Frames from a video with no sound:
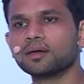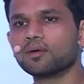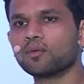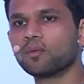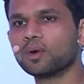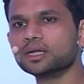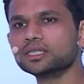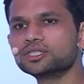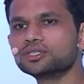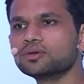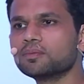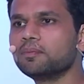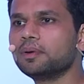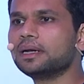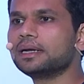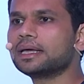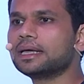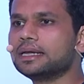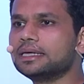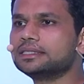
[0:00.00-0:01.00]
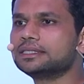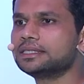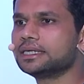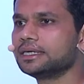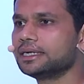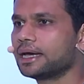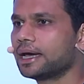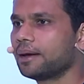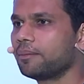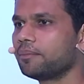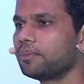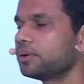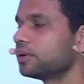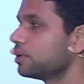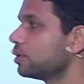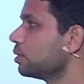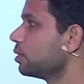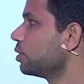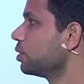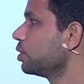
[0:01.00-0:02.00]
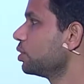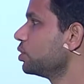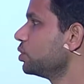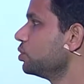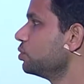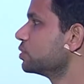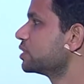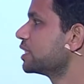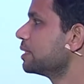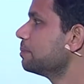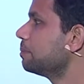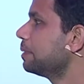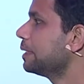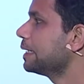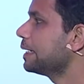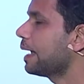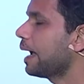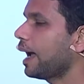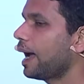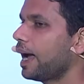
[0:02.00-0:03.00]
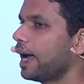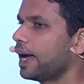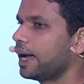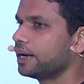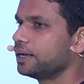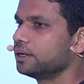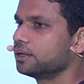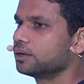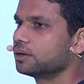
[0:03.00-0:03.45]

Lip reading: Once you build an instant app, you simply add